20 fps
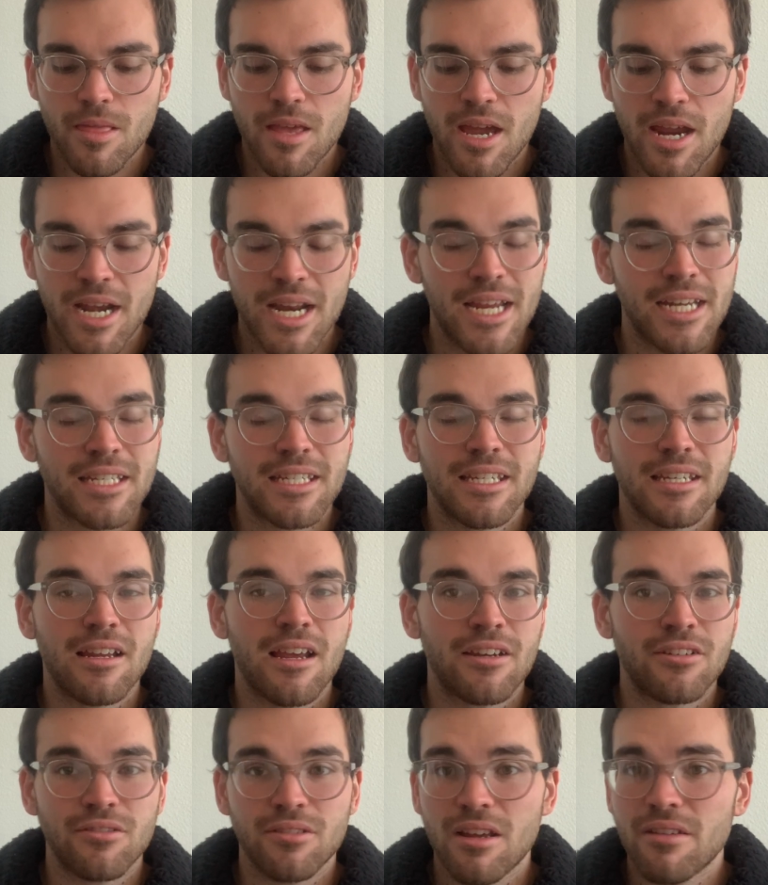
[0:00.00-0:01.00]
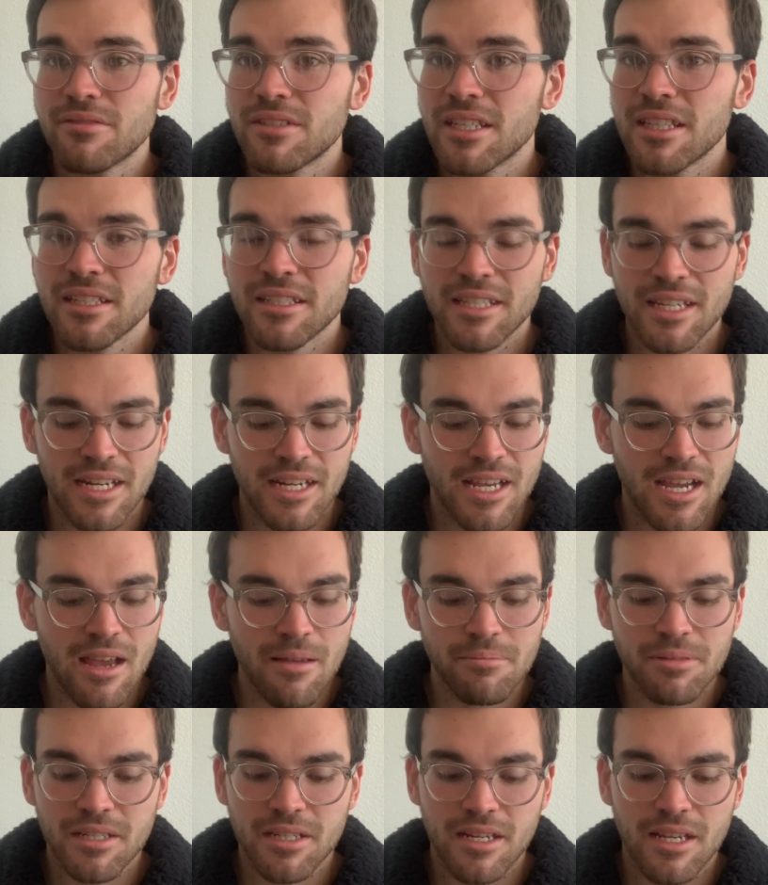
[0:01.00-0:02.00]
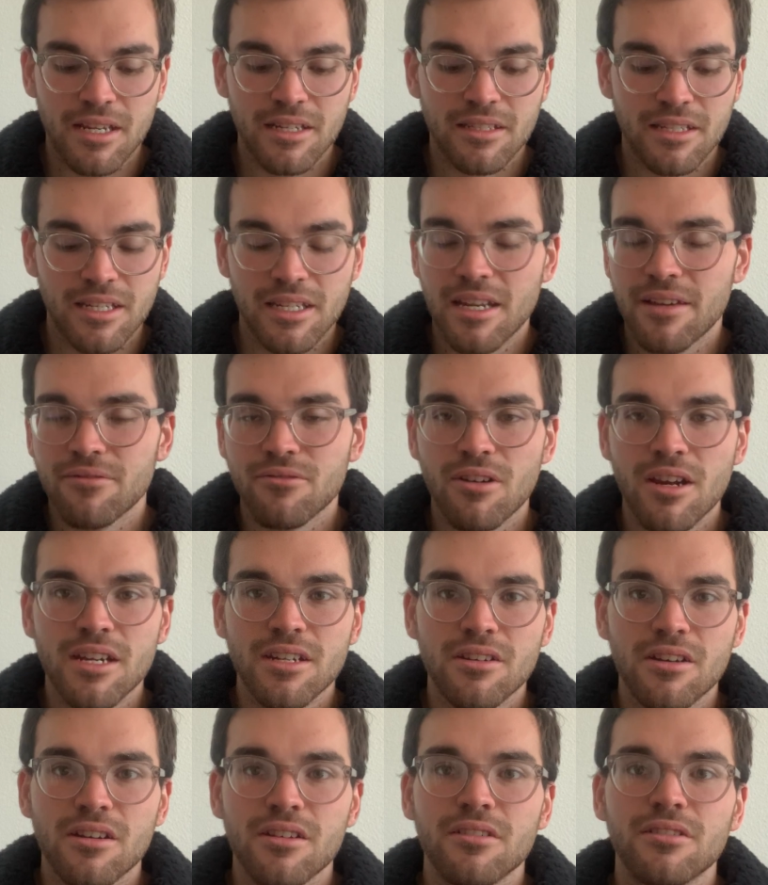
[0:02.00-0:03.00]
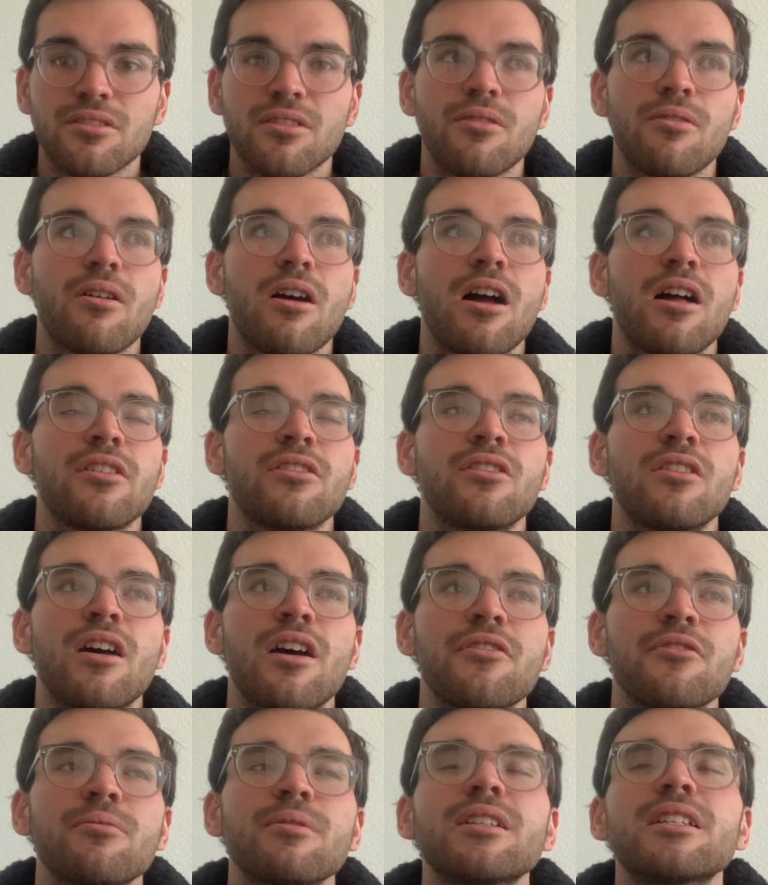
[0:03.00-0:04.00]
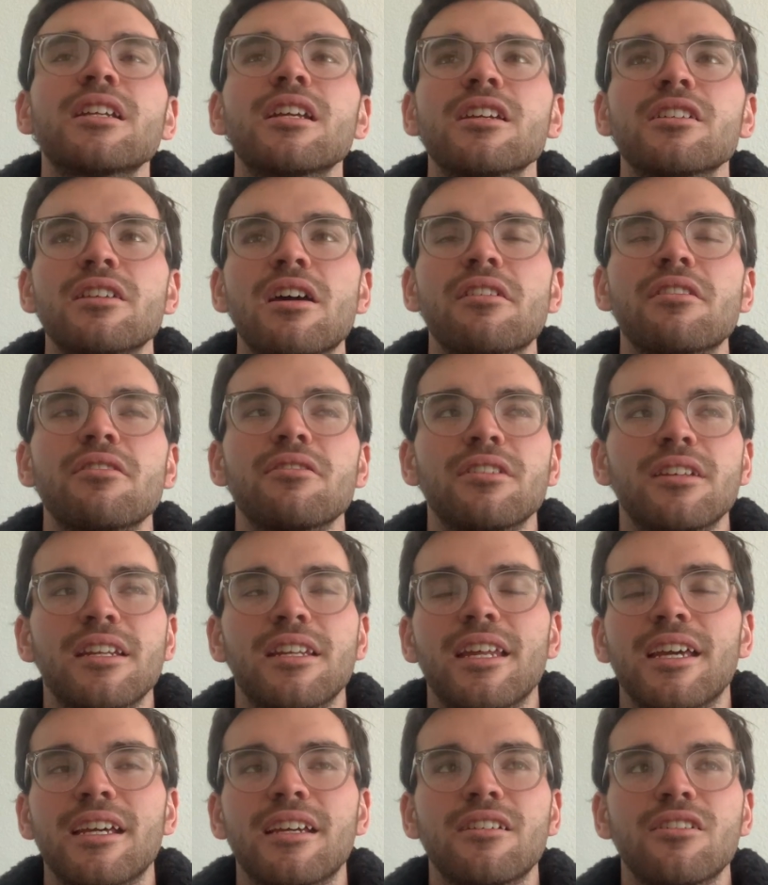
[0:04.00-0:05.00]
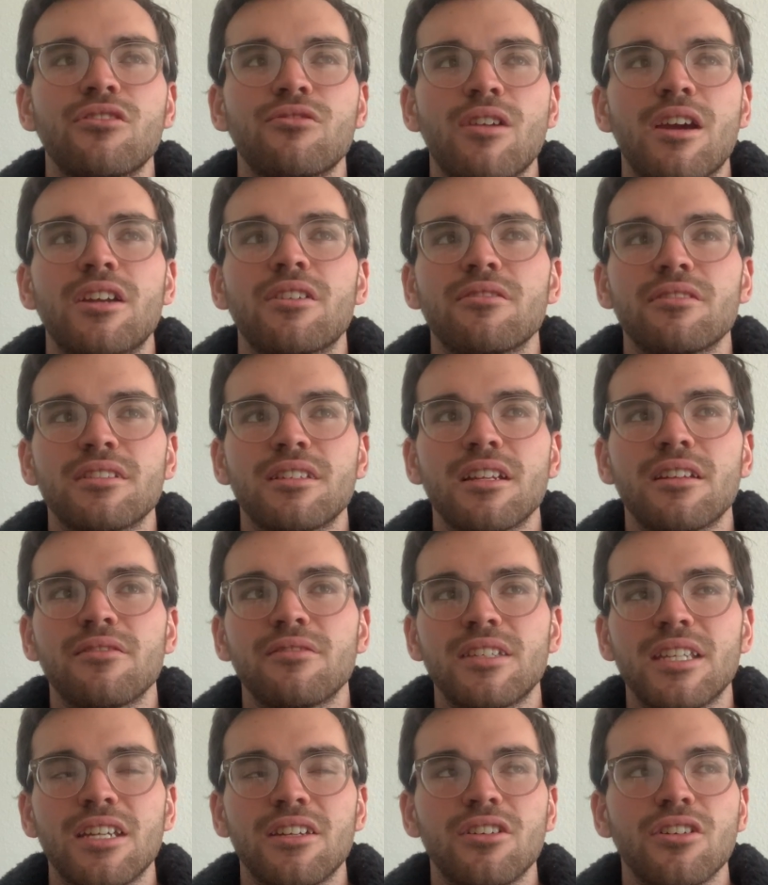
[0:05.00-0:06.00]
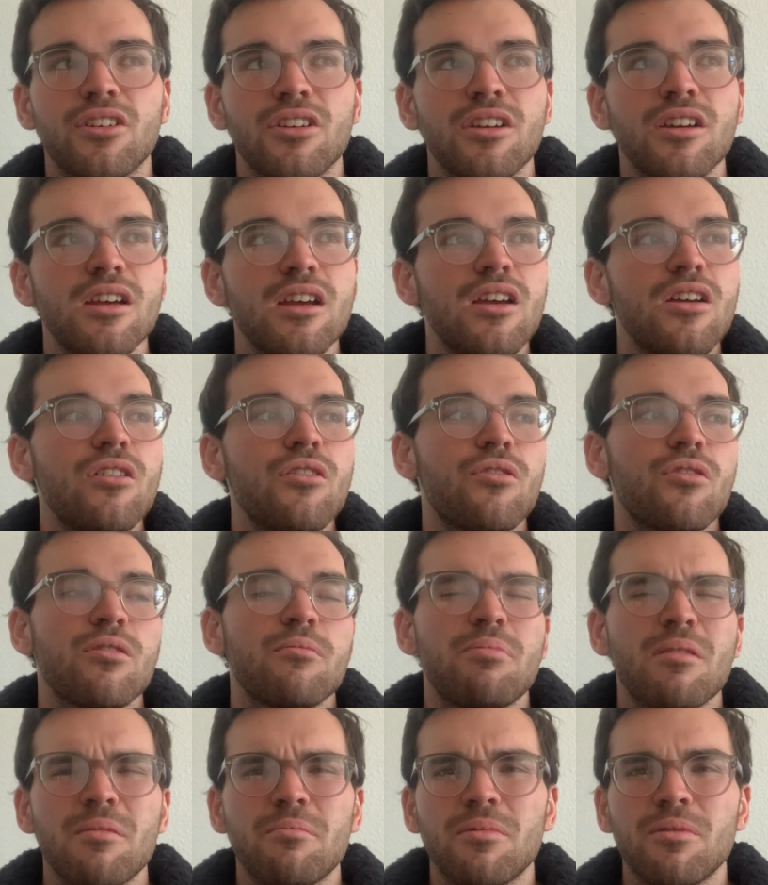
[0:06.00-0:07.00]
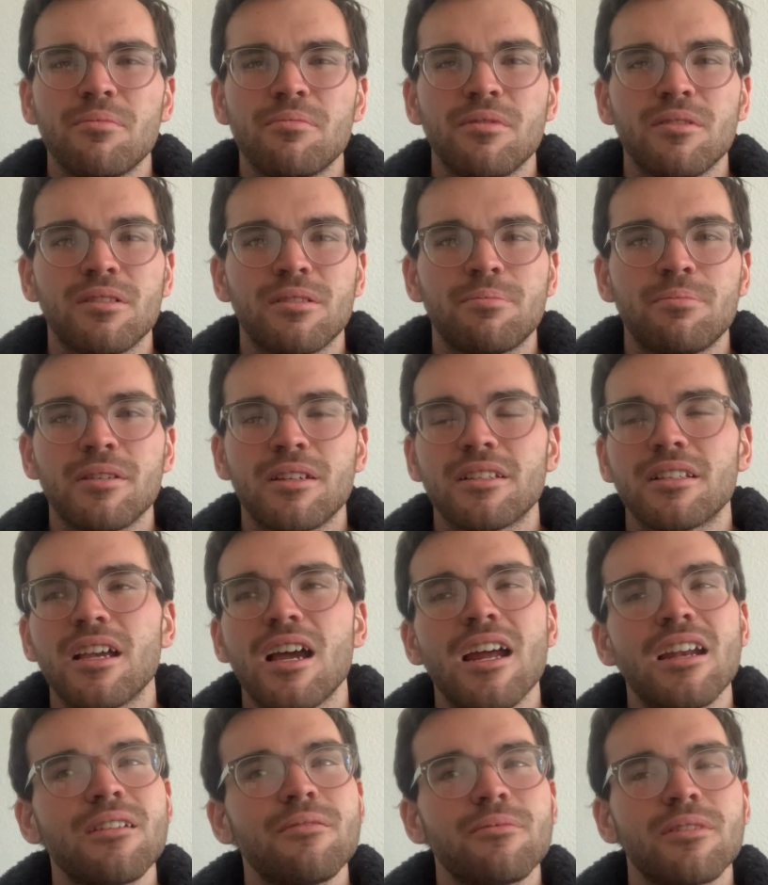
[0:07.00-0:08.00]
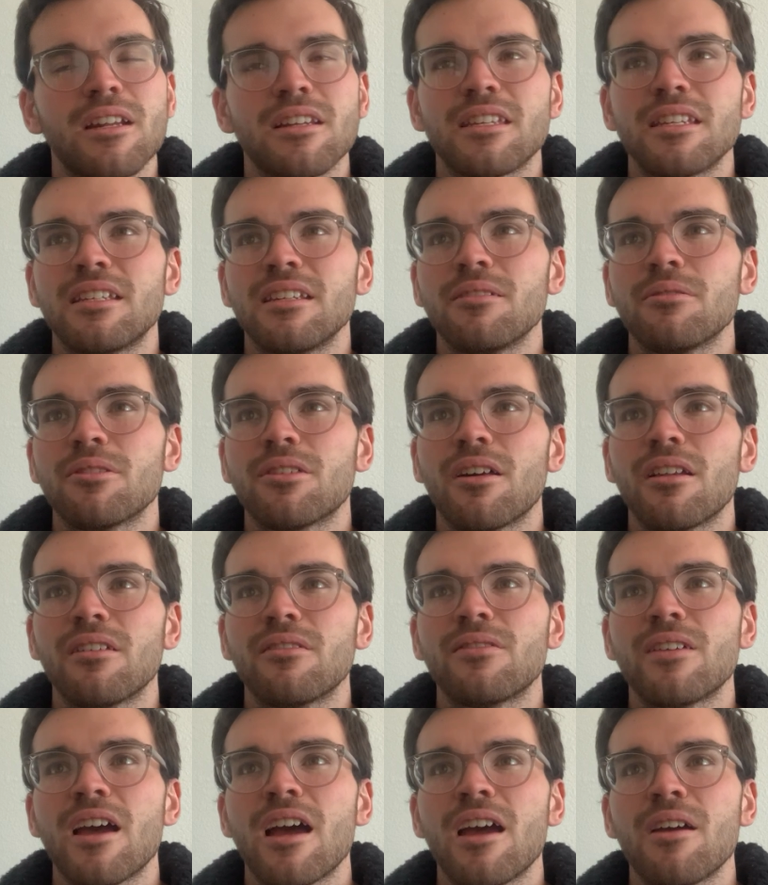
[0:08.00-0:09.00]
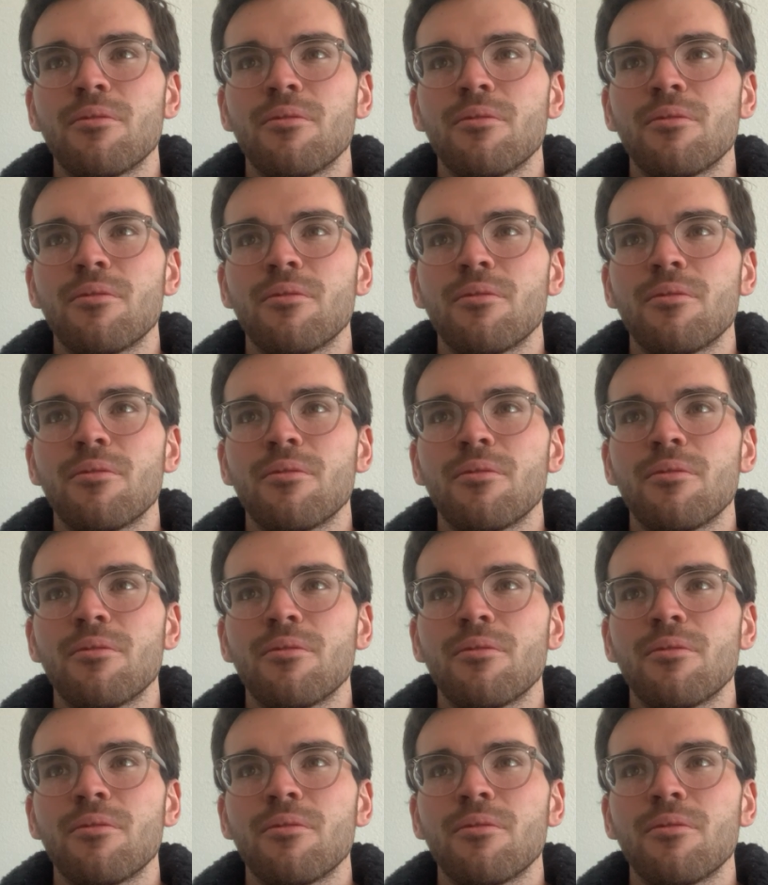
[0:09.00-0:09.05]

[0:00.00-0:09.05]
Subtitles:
And I don't have the dating apps, and I didn't have Grindr. So the reason I downloaded like Grindr instead of Tinder or Bumble is because I didn't want to have to deal with all of that.